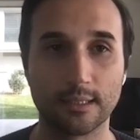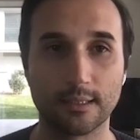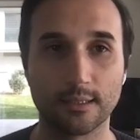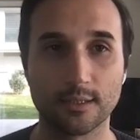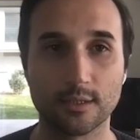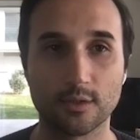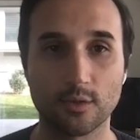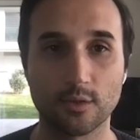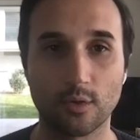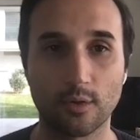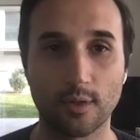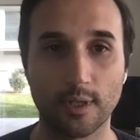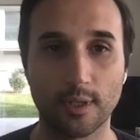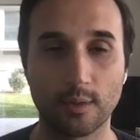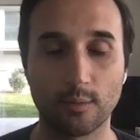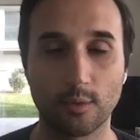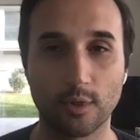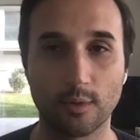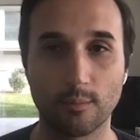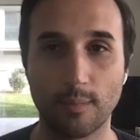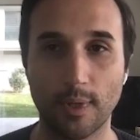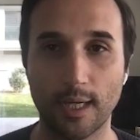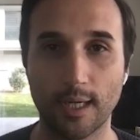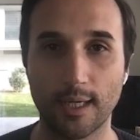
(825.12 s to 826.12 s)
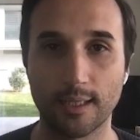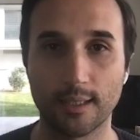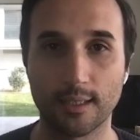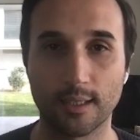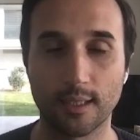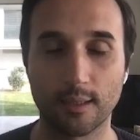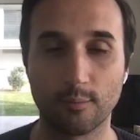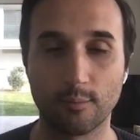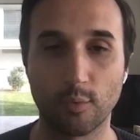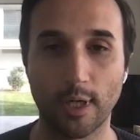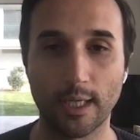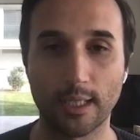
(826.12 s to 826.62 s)
store and want to buy
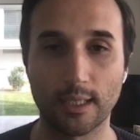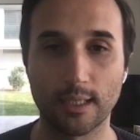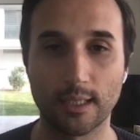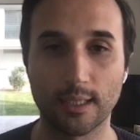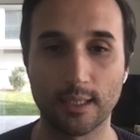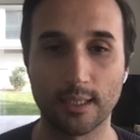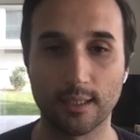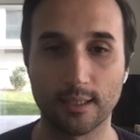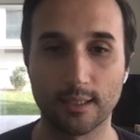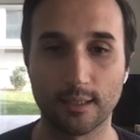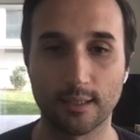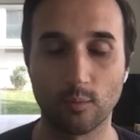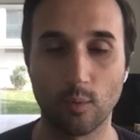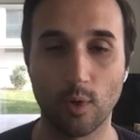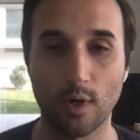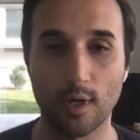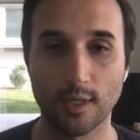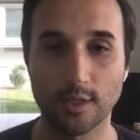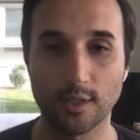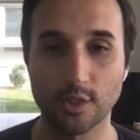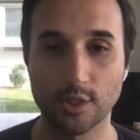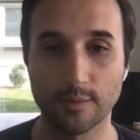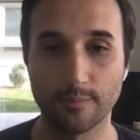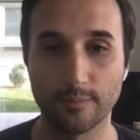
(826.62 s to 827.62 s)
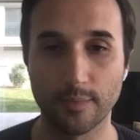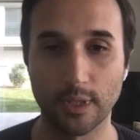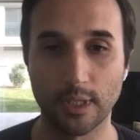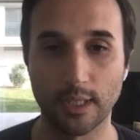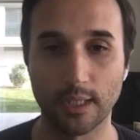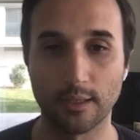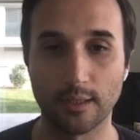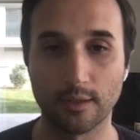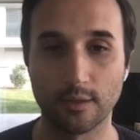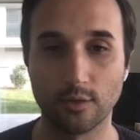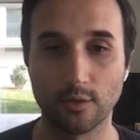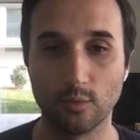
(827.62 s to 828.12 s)
a Breitling uh, watch,
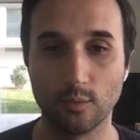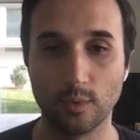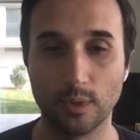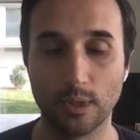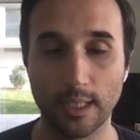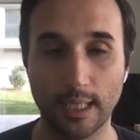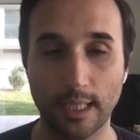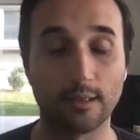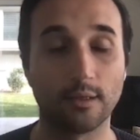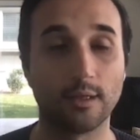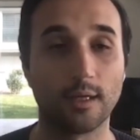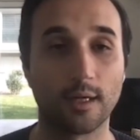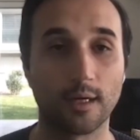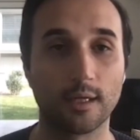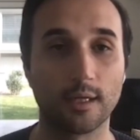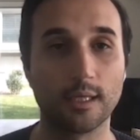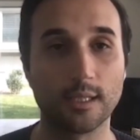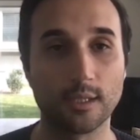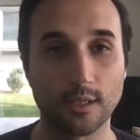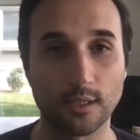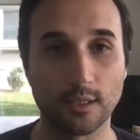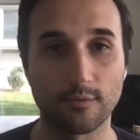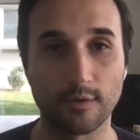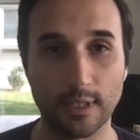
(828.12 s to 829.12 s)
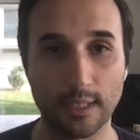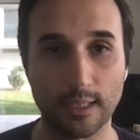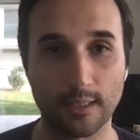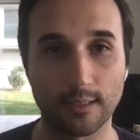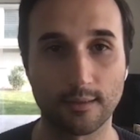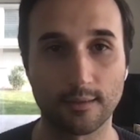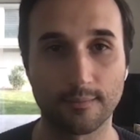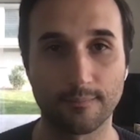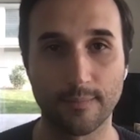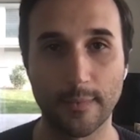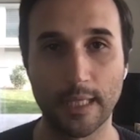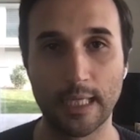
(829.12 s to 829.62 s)
uh, you will get an Arianee certificate.